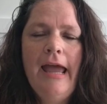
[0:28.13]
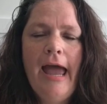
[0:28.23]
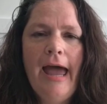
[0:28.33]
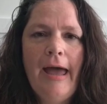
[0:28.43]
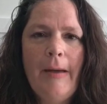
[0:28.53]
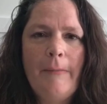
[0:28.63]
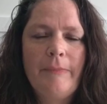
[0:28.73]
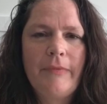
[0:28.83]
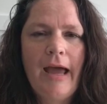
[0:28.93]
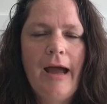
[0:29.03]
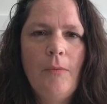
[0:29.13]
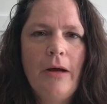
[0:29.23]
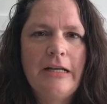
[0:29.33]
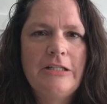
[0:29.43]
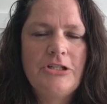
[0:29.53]
I
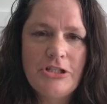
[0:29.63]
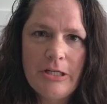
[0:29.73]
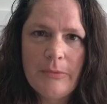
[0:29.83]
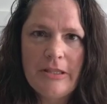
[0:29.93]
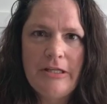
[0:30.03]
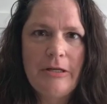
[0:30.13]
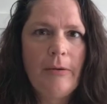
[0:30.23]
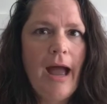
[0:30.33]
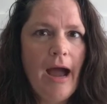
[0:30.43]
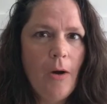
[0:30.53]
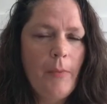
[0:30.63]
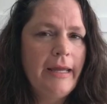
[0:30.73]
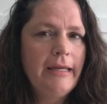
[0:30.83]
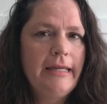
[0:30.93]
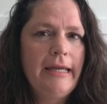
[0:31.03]
wanted to share with you how we
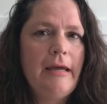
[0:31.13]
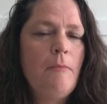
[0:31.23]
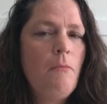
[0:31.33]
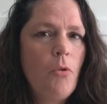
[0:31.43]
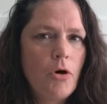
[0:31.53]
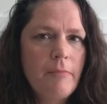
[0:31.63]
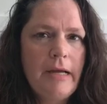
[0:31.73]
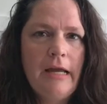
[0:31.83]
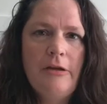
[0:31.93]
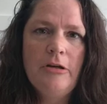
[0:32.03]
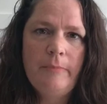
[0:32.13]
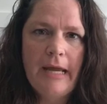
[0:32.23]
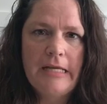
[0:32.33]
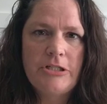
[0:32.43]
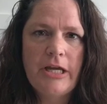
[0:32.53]
can get more money on your
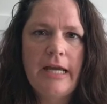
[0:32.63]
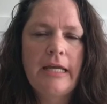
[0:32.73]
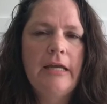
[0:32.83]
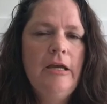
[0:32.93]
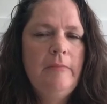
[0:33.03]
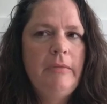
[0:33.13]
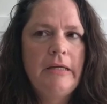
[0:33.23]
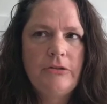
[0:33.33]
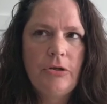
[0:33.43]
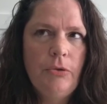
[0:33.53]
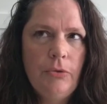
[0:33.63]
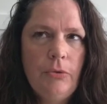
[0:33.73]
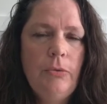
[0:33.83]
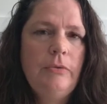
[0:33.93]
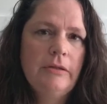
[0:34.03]
paycheck, because
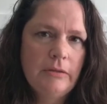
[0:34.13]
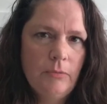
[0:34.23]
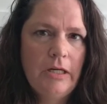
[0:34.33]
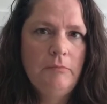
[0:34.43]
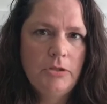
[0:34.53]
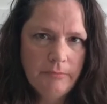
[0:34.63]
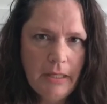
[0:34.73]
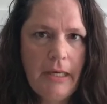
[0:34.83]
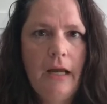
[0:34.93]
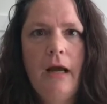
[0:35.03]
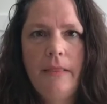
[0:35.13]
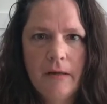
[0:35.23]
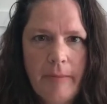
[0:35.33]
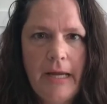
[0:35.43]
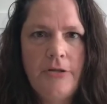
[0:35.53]
who doesn't want more money on
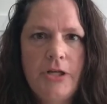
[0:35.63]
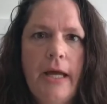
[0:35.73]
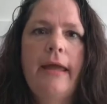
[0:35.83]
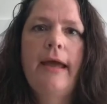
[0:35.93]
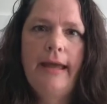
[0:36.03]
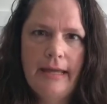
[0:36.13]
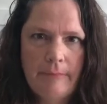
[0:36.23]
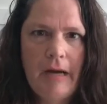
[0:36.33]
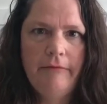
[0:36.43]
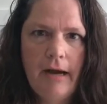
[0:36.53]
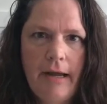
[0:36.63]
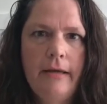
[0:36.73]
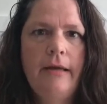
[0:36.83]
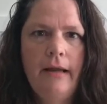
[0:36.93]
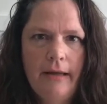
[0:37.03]
their paycheck? Am I right?
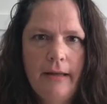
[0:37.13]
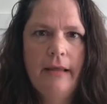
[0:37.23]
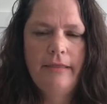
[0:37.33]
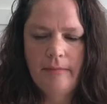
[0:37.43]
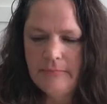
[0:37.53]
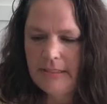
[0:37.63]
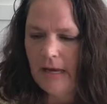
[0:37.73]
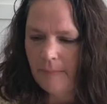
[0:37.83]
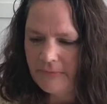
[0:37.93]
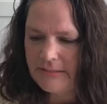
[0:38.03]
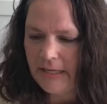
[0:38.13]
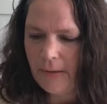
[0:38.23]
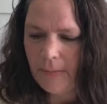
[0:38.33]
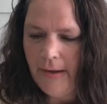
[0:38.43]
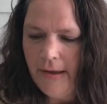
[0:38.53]
Can I get a thumbs up?
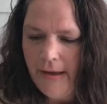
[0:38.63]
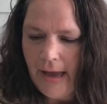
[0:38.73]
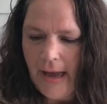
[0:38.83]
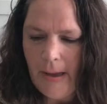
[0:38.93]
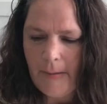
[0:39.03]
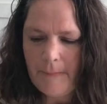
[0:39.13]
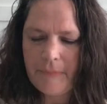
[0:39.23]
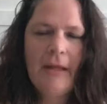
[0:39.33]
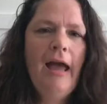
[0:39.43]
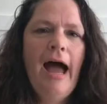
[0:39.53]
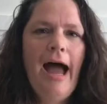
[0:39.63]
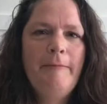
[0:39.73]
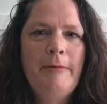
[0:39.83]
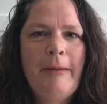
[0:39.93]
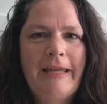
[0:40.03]
So
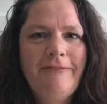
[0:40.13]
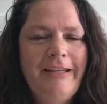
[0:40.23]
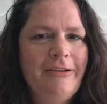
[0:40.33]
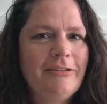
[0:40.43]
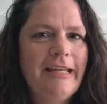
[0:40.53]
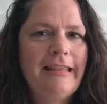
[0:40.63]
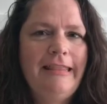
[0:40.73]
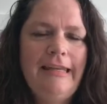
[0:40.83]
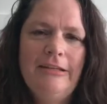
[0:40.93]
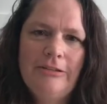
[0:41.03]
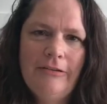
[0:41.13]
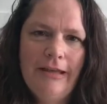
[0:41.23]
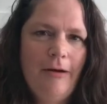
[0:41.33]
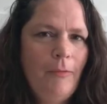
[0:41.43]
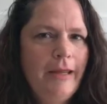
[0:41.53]
I've been making videos like these so
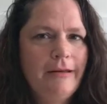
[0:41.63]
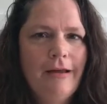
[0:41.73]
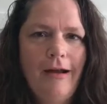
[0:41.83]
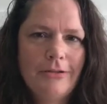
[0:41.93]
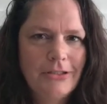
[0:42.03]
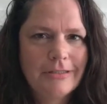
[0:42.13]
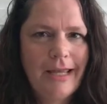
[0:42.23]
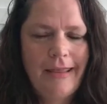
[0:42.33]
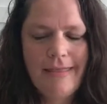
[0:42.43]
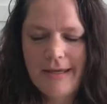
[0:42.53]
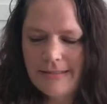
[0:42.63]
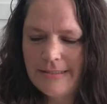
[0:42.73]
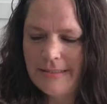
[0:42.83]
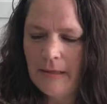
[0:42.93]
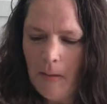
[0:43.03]
that we can talk just like
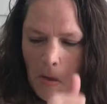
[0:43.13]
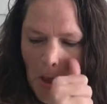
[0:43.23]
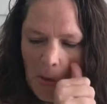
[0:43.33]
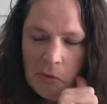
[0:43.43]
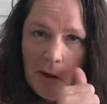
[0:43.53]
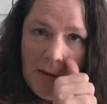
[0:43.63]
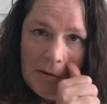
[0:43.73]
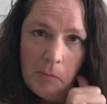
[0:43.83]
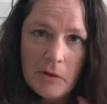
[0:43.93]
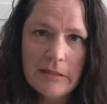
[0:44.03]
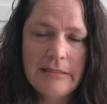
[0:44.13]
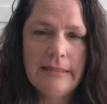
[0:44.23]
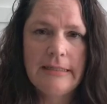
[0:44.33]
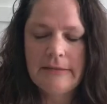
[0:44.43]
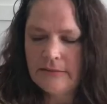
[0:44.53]
this. So how it works
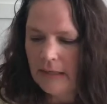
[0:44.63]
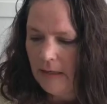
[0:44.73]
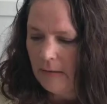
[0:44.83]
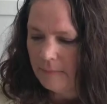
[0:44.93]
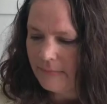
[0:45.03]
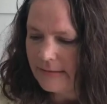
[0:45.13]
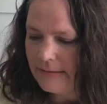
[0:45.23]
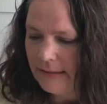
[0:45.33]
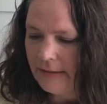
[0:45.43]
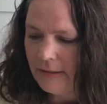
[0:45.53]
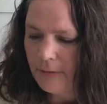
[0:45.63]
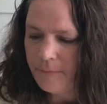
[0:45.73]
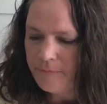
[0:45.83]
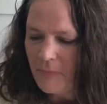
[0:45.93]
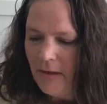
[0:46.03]
is, let's see here.
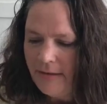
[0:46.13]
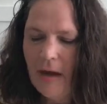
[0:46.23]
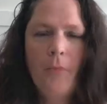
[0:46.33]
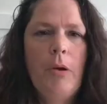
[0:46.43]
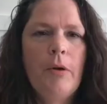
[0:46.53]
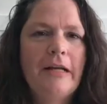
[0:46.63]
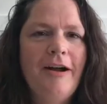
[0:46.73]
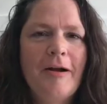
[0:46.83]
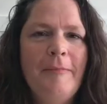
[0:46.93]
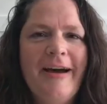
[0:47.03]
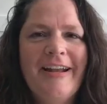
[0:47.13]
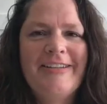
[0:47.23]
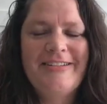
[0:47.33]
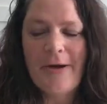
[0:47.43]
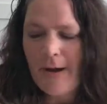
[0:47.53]
Yeah, we want to talk about
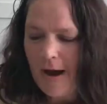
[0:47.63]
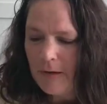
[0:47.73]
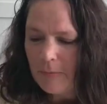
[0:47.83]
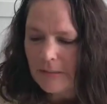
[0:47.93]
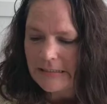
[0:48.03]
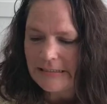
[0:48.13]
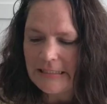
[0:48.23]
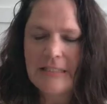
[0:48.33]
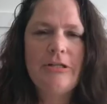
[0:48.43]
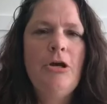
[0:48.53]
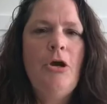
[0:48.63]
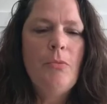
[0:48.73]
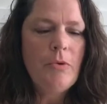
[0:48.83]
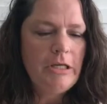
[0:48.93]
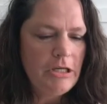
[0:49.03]
it. So how it works is
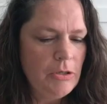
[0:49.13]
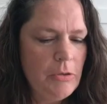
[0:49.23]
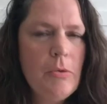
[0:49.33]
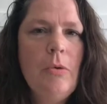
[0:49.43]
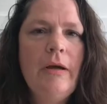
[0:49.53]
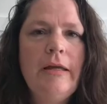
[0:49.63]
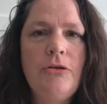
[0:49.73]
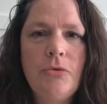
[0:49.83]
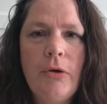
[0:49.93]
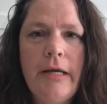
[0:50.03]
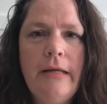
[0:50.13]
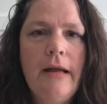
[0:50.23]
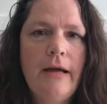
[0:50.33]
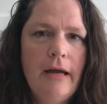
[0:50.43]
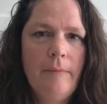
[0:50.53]
when you join
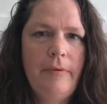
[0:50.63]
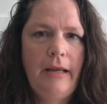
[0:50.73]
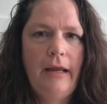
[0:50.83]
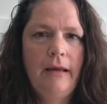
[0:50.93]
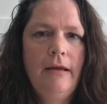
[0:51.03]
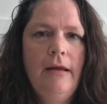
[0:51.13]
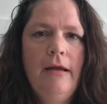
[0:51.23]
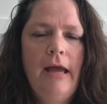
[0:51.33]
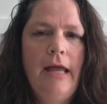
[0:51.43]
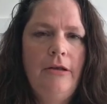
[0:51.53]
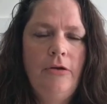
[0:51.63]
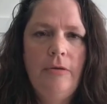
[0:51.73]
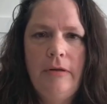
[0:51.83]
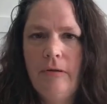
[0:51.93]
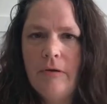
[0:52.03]
a company and
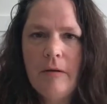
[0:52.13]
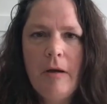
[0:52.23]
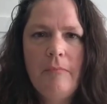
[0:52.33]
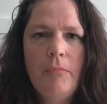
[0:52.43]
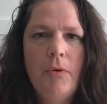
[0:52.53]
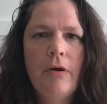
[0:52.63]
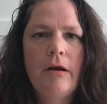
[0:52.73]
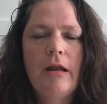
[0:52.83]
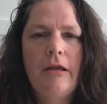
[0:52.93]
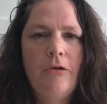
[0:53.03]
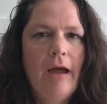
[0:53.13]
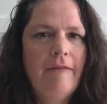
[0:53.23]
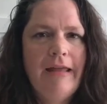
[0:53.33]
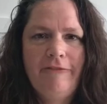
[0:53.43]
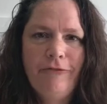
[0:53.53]
you come on board, you
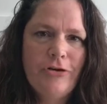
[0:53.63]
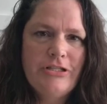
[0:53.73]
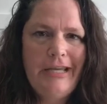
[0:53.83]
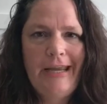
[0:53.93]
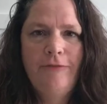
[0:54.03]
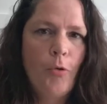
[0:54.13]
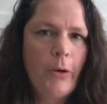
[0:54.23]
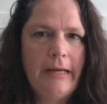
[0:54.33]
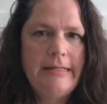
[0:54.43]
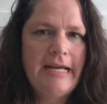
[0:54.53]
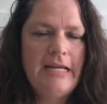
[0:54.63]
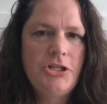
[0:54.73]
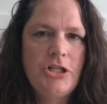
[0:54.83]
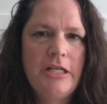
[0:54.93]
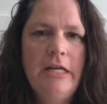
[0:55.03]
have that first day of
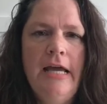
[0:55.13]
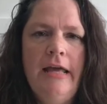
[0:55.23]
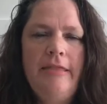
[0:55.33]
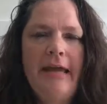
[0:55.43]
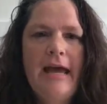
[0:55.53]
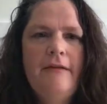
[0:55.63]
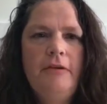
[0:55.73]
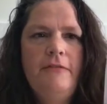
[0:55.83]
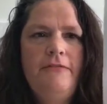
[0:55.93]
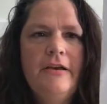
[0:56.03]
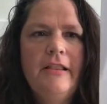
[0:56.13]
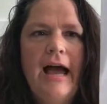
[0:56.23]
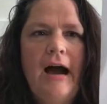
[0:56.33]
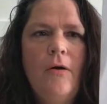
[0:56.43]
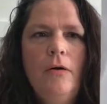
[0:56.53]
orientation, and they have you fill
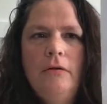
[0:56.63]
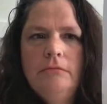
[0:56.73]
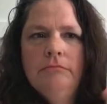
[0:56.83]
out